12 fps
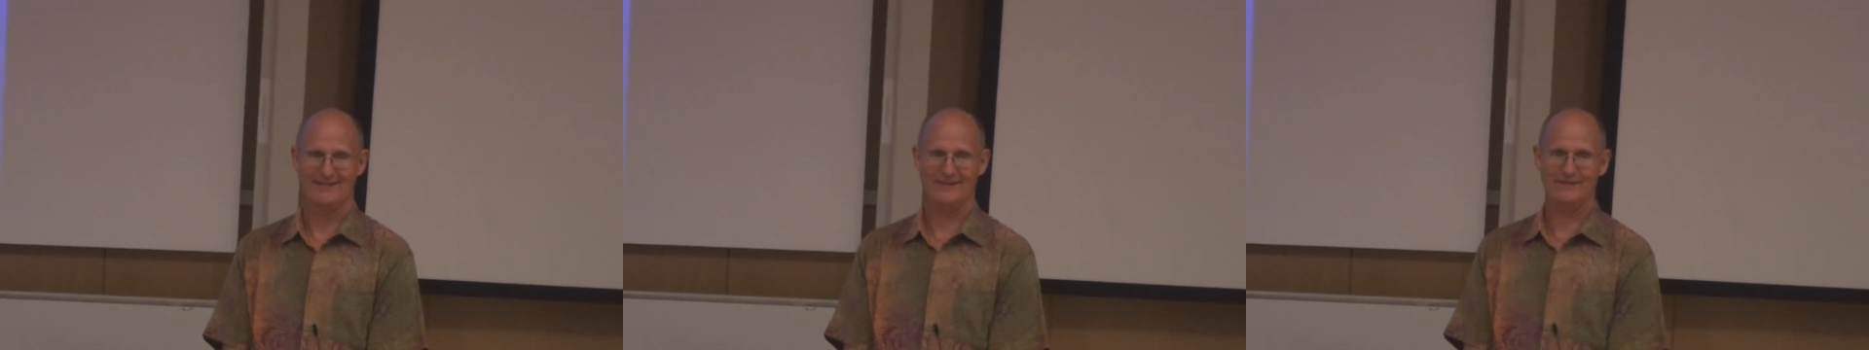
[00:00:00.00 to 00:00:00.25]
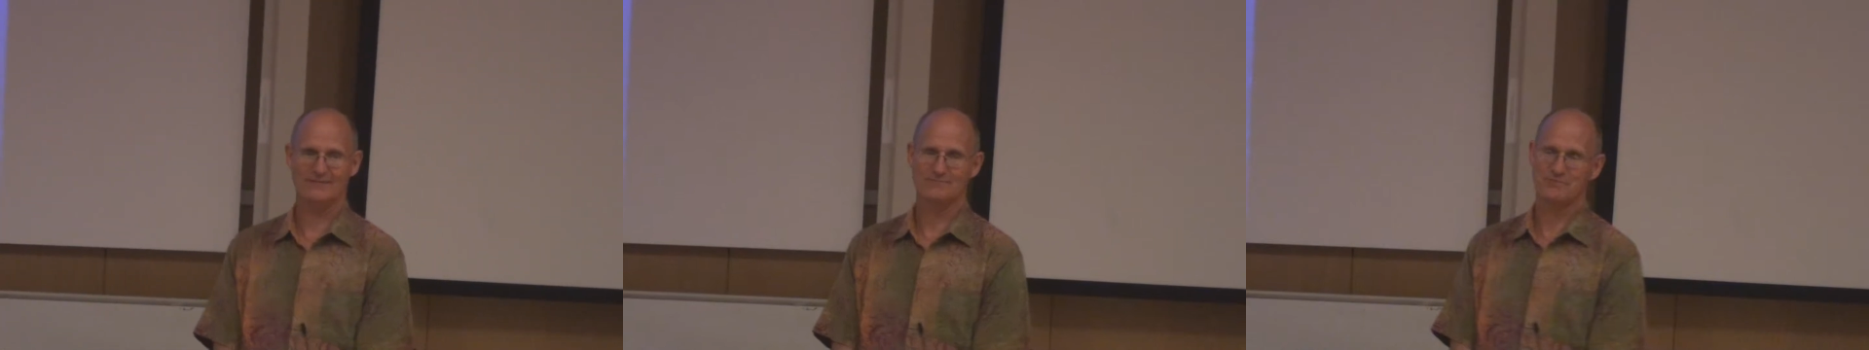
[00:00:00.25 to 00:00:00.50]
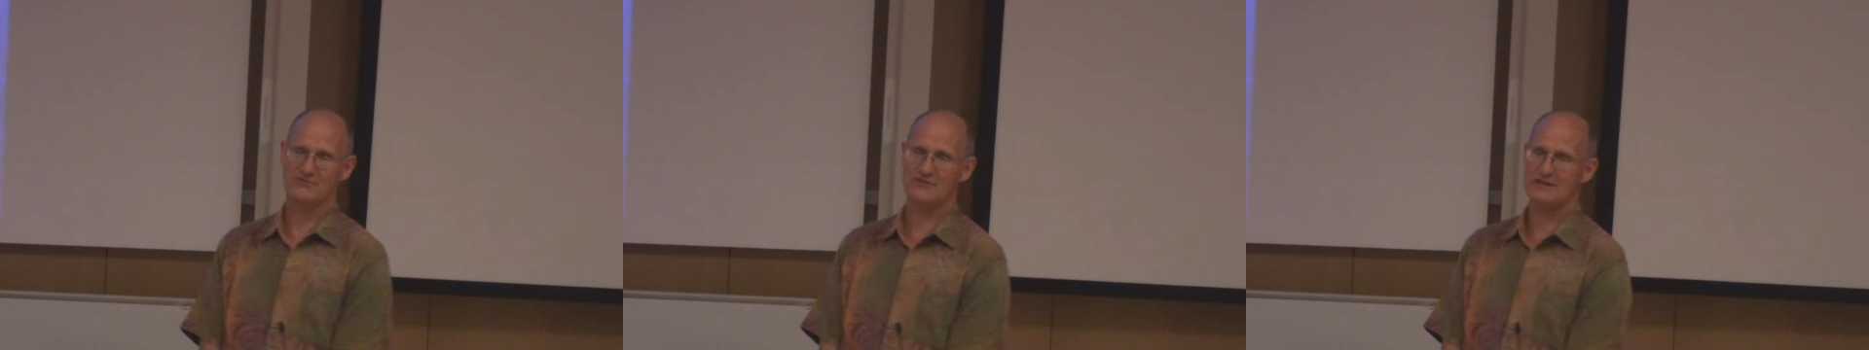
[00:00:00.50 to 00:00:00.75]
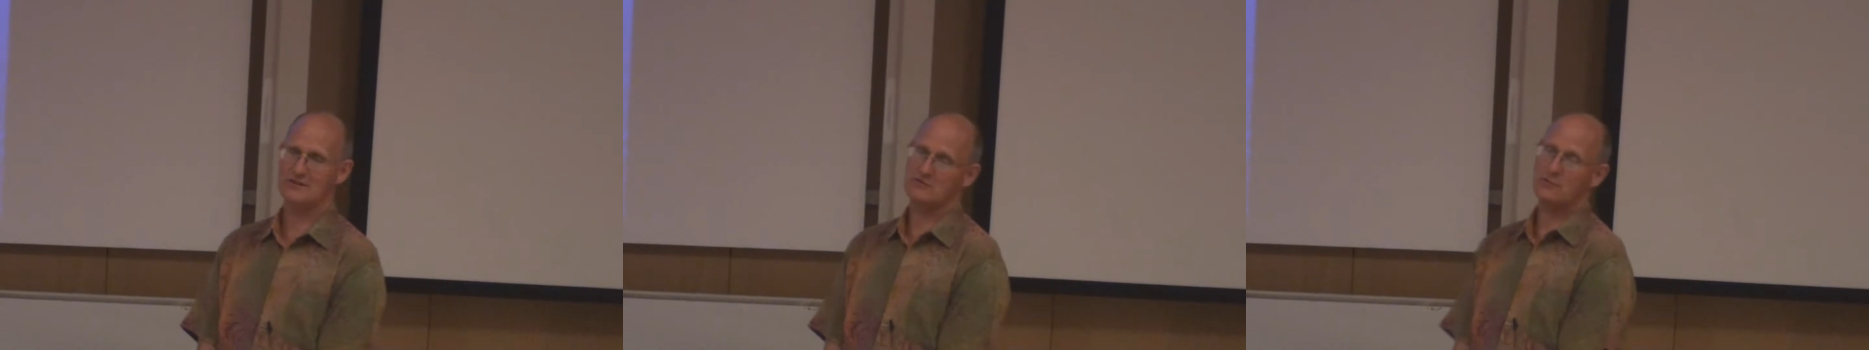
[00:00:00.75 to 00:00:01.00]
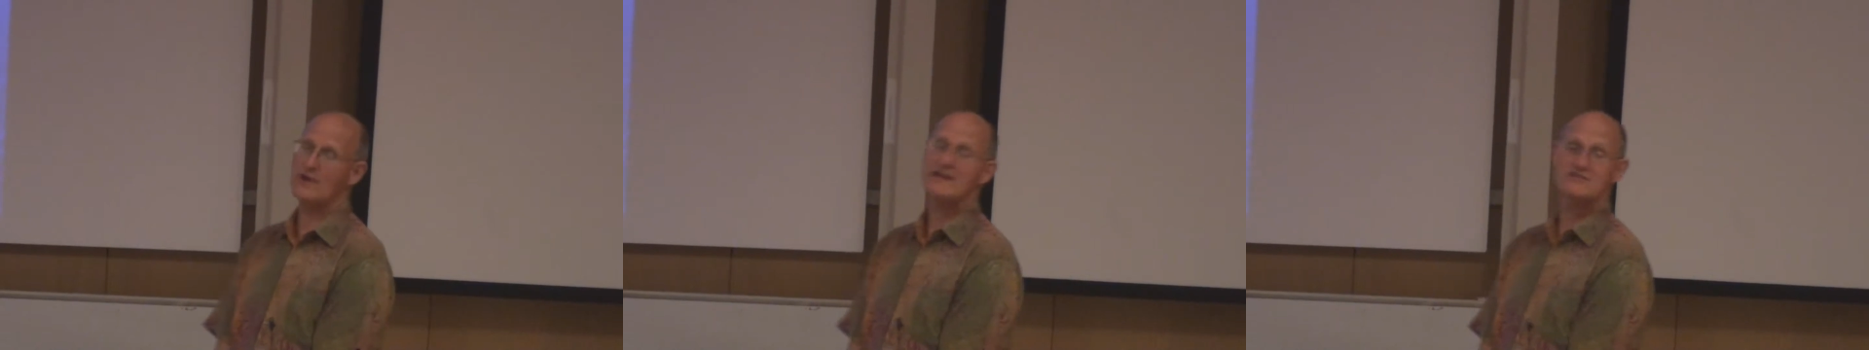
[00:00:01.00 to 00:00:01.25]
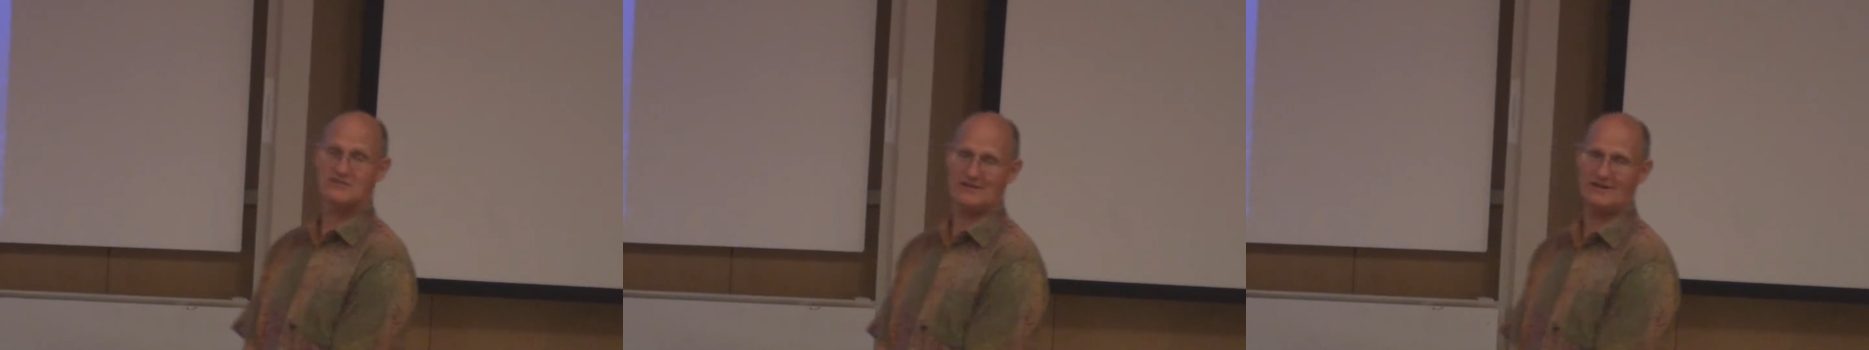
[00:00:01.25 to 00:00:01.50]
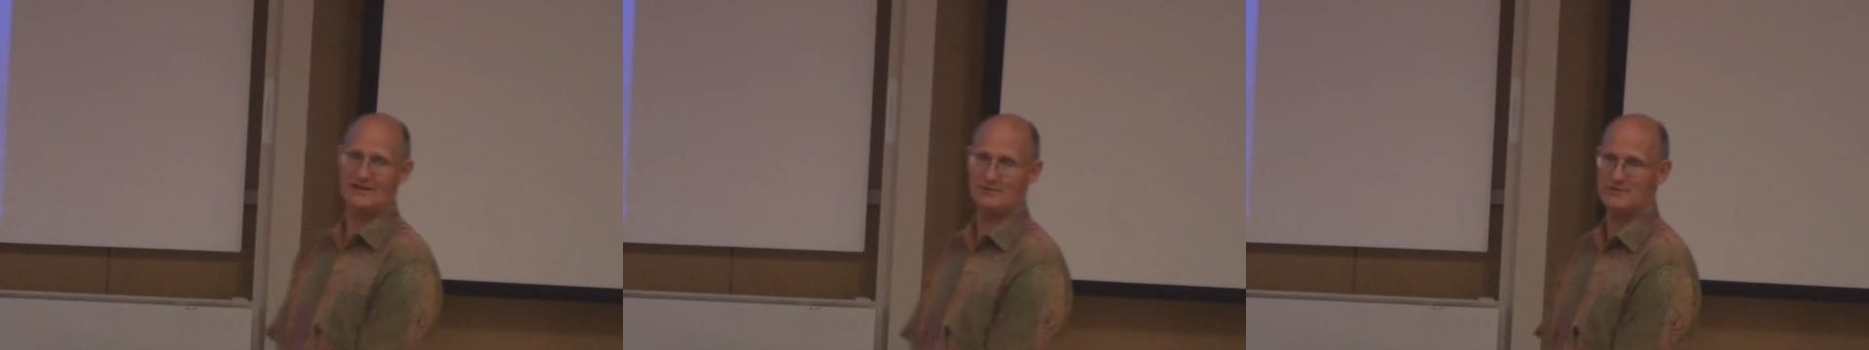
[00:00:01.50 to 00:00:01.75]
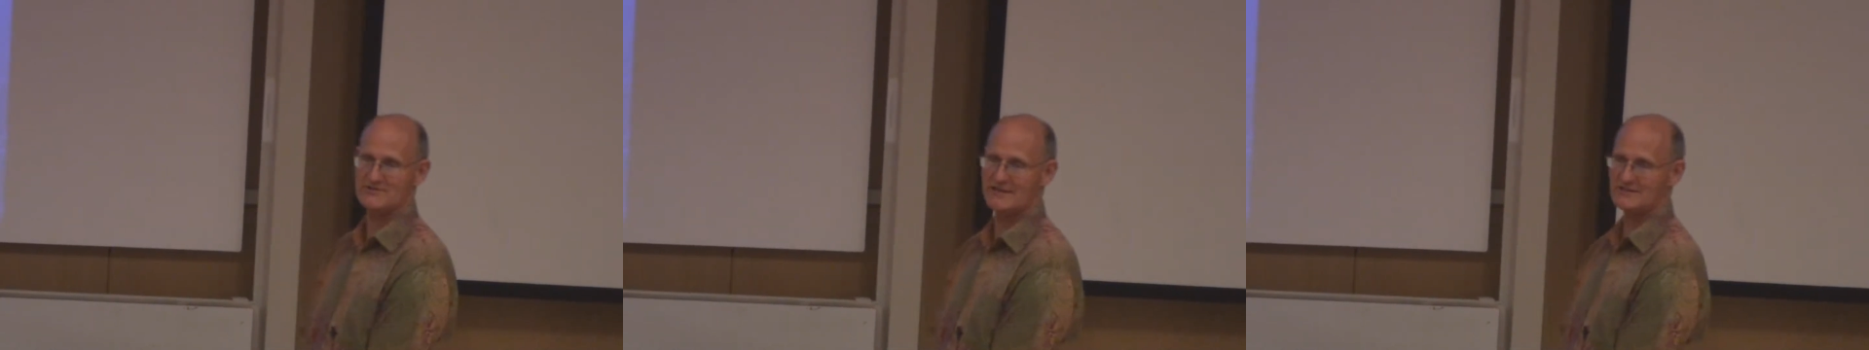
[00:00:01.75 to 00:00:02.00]
right? Crazy, in other
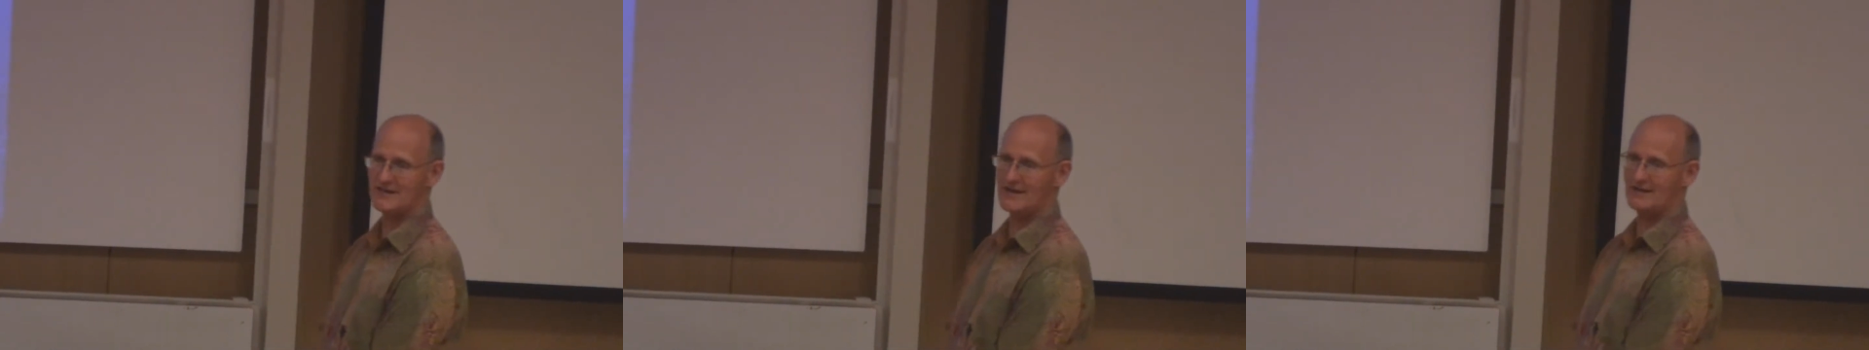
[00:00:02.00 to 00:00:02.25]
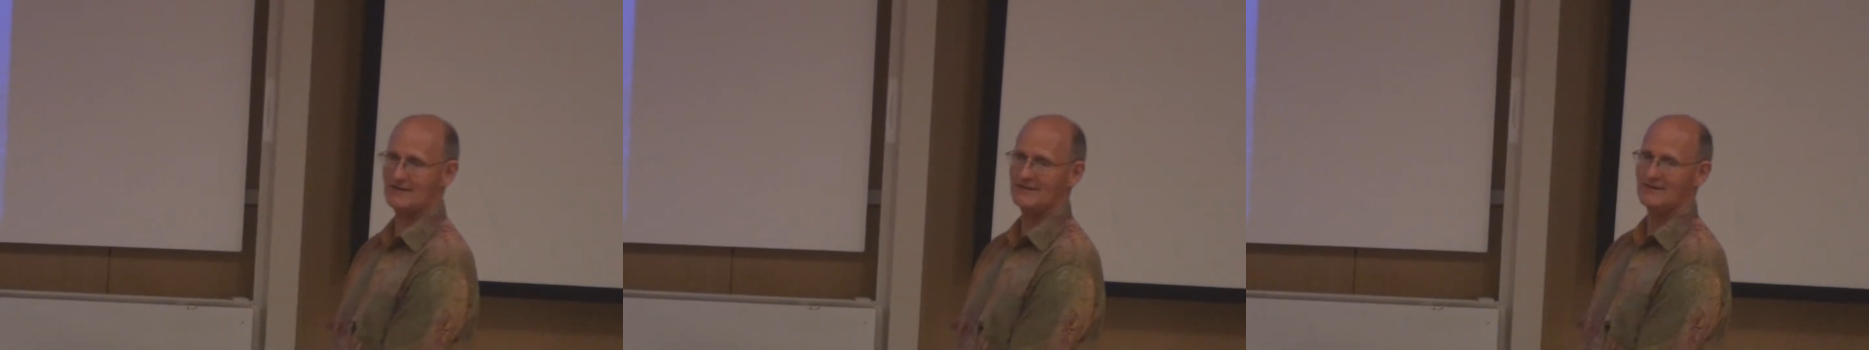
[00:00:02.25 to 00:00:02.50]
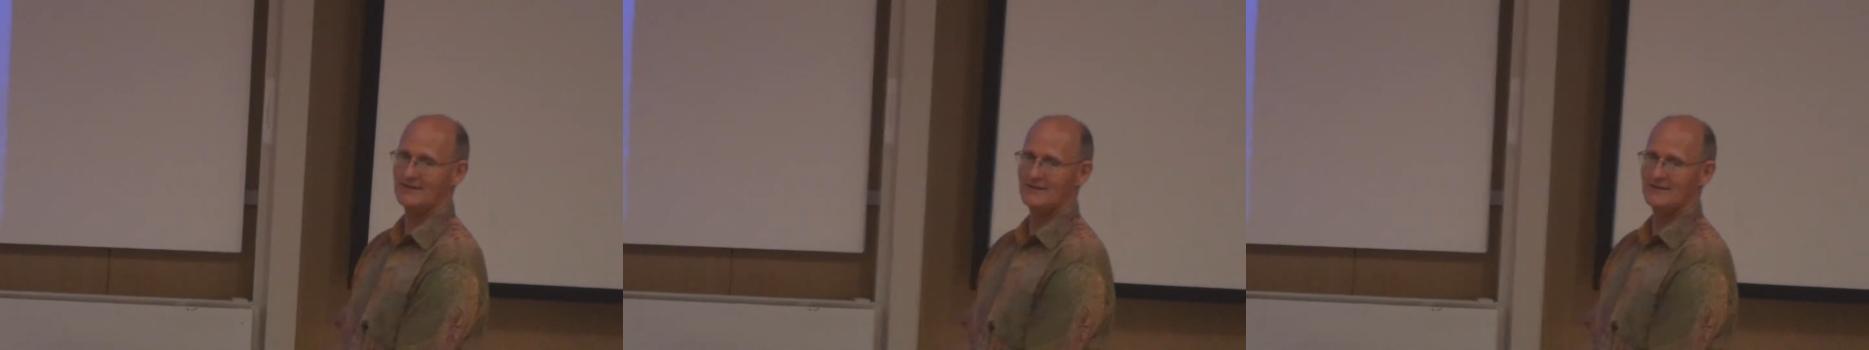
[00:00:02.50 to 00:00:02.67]
words. That's kind of,